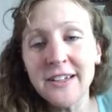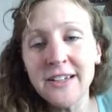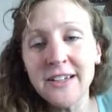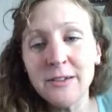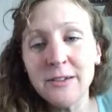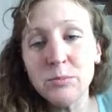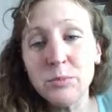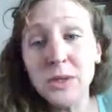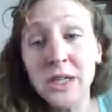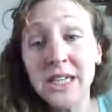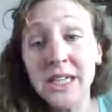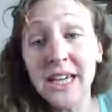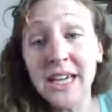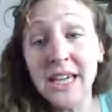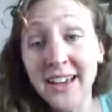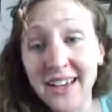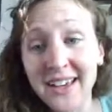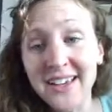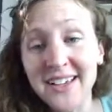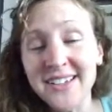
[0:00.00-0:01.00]

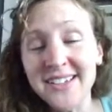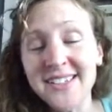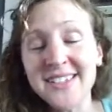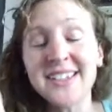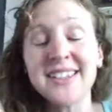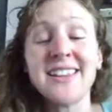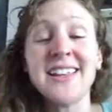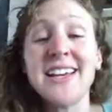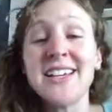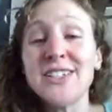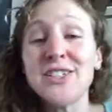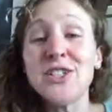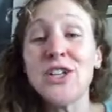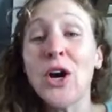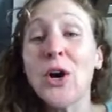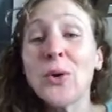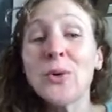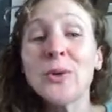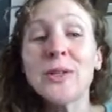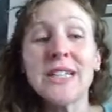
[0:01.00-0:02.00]
because they
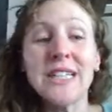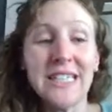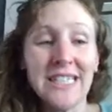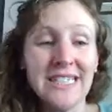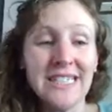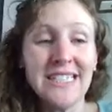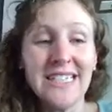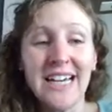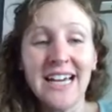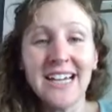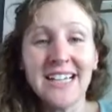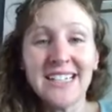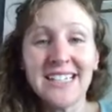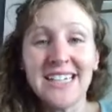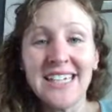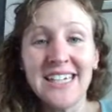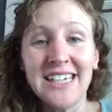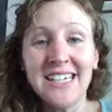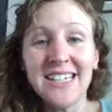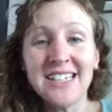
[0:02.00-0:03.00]
don't conduct
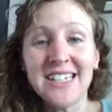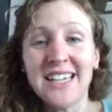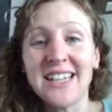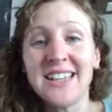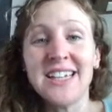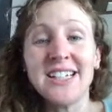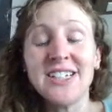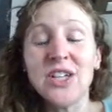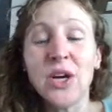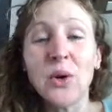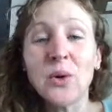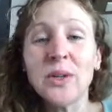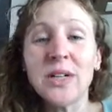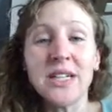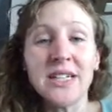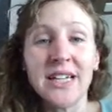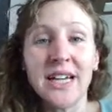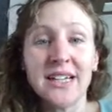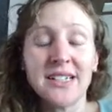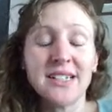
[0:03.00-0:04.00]
heat and they don't
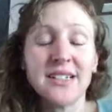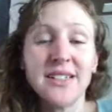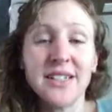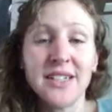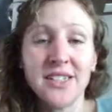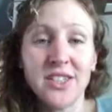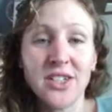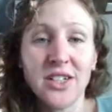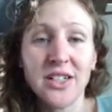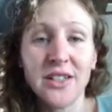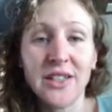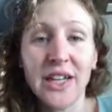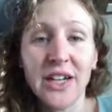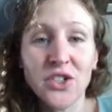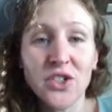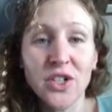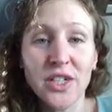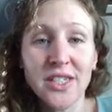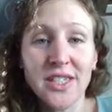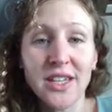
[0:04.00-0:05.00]
conduct
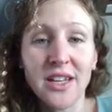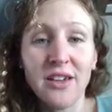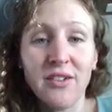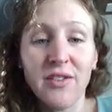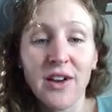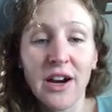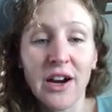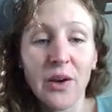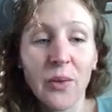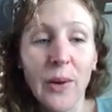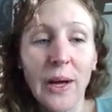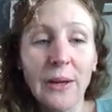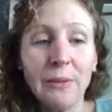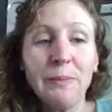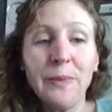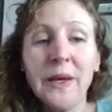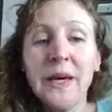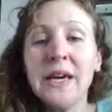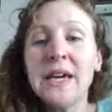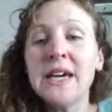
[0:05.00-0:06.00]
electricity very well.
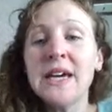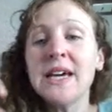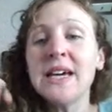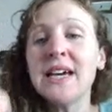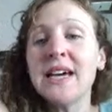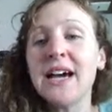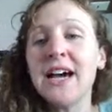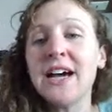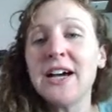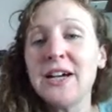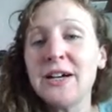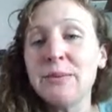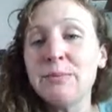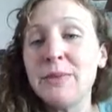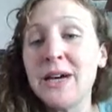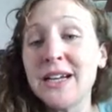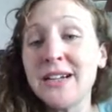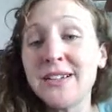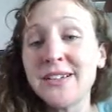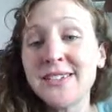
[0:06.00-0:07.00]

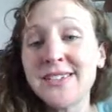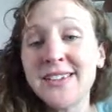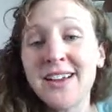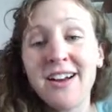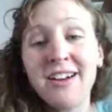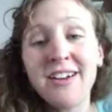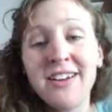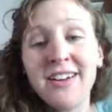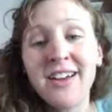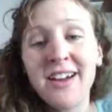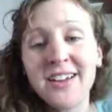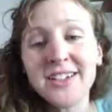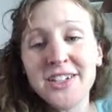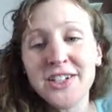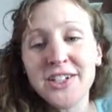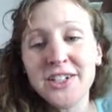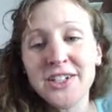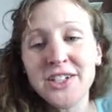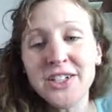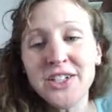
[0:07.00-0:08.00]
Metals are
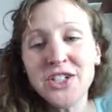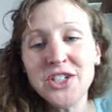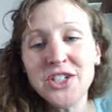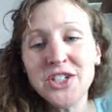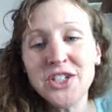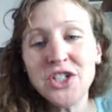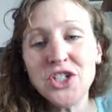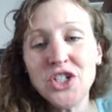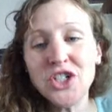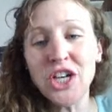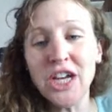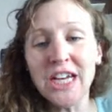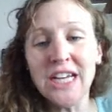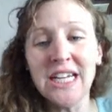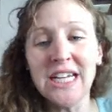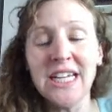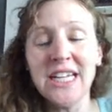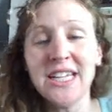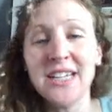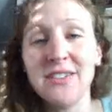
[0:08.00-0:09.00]
not
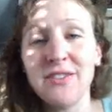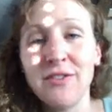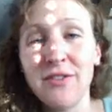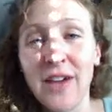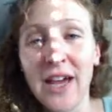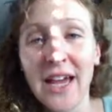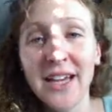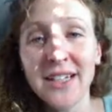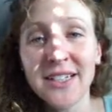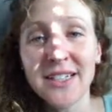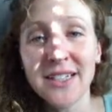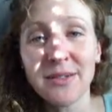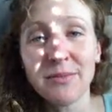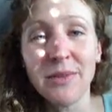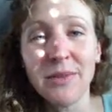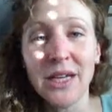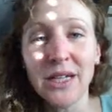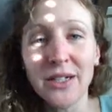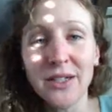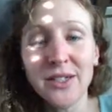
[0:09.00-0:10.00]
shiny. In fact,
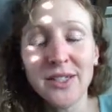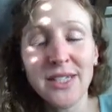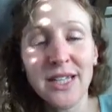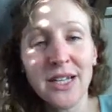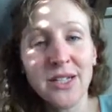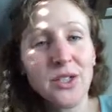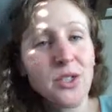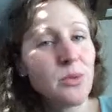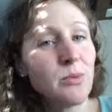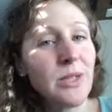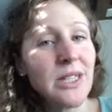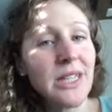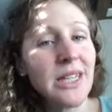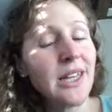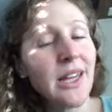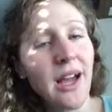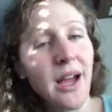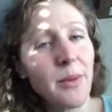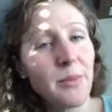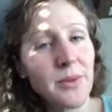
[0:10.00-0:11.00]
metals tend to be
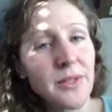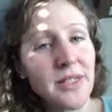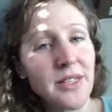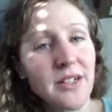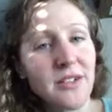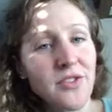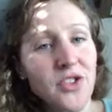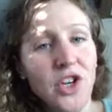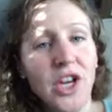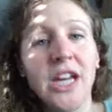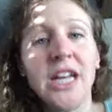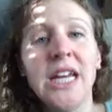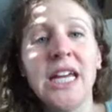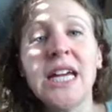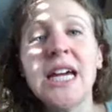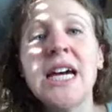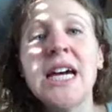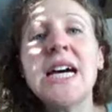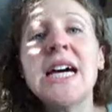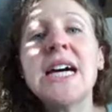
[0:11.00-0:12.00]
the opposite of shiny.
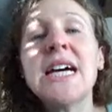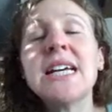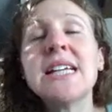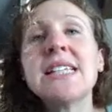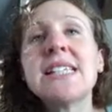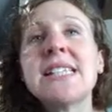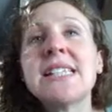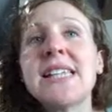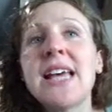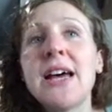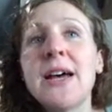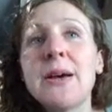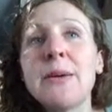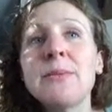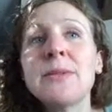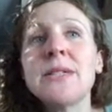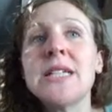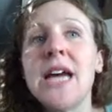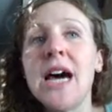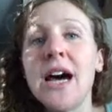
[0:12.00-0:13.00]

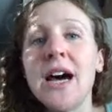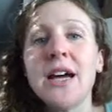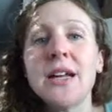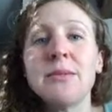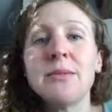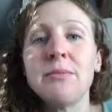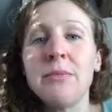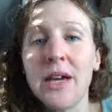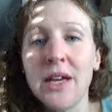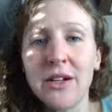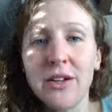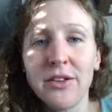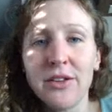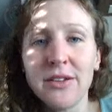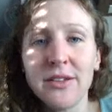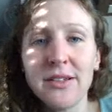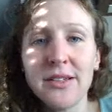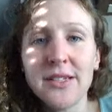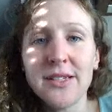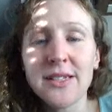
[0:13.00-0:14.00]
Some
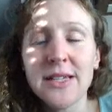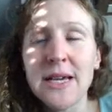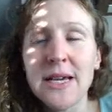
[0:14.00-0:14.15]
nonmetals